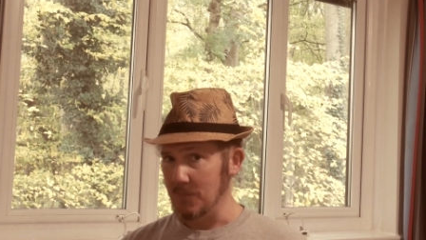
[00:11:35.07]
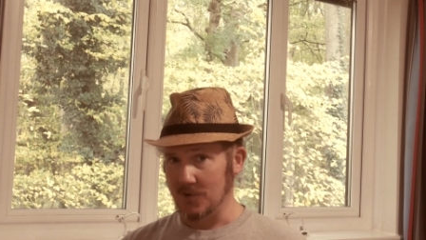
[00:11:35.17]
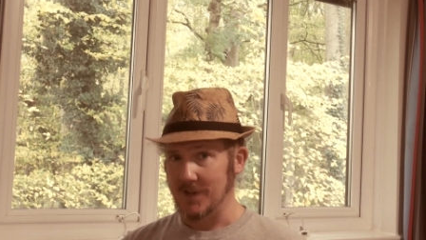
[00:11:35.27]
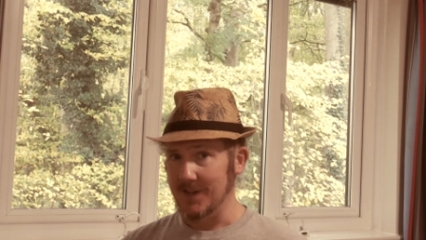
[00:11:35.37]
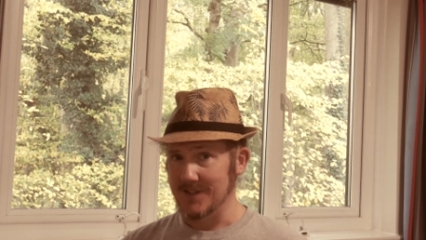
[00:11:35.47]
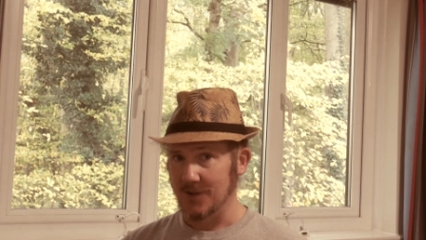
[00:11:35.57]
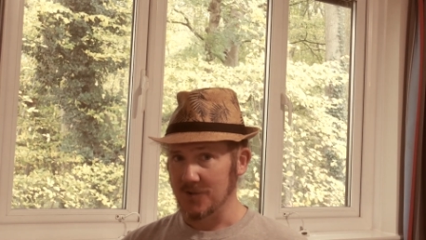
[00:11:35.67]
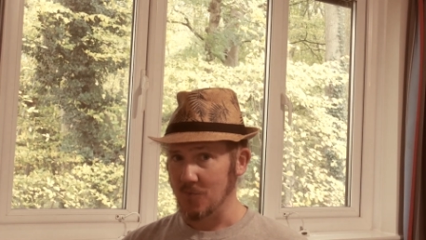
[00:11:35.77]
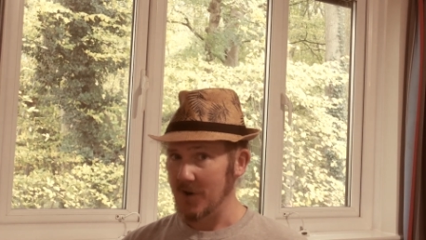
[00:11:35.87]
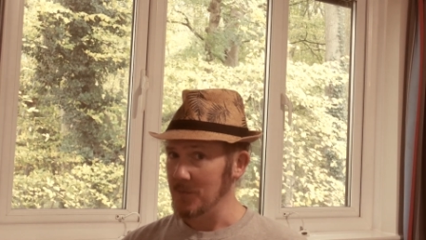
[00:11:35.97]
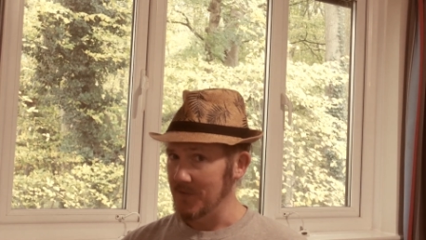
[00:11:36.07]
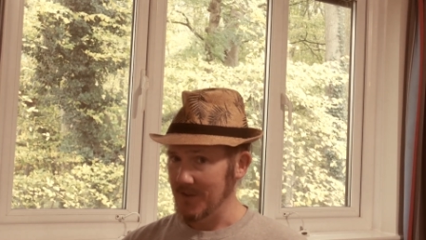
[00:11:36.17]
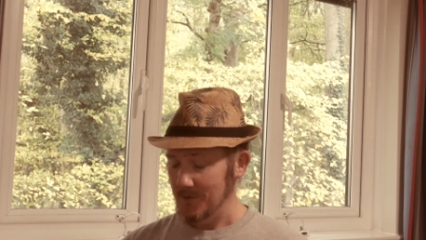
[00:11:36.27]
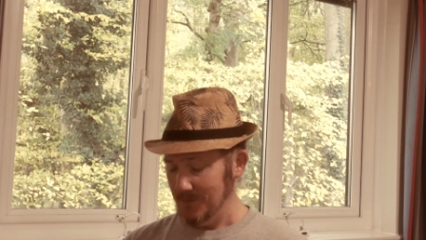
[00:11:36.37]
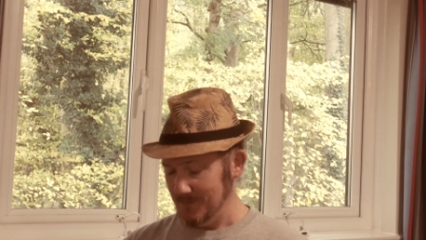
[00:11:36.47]
mosquito spray with
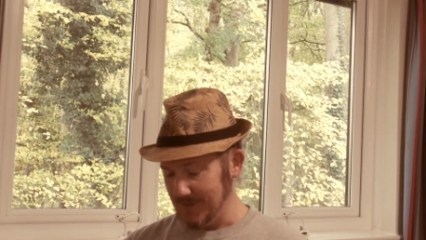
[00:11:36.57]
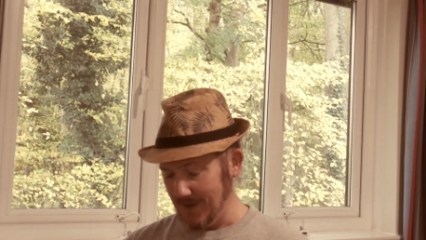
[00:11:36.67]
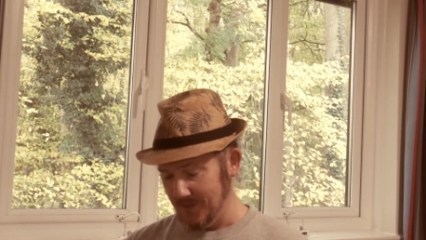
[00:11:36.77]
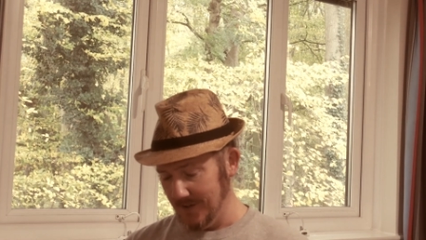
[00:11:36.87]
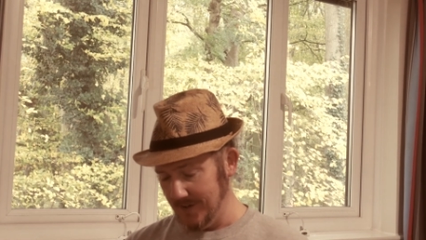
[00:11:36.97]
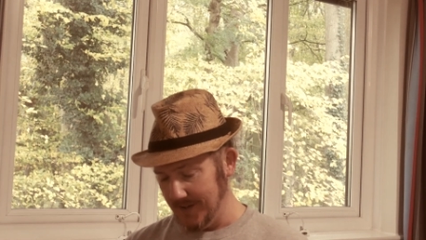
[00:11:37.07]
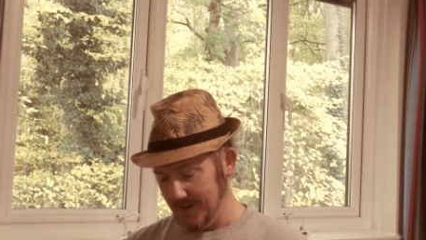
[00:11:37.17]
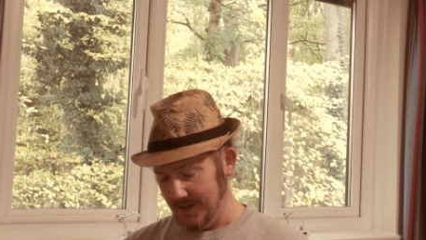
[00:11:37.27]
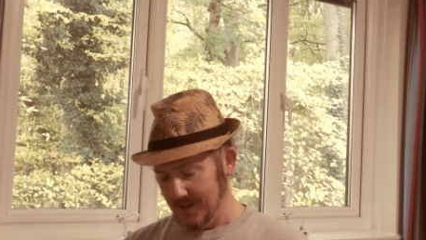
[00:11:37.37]
you, definitely.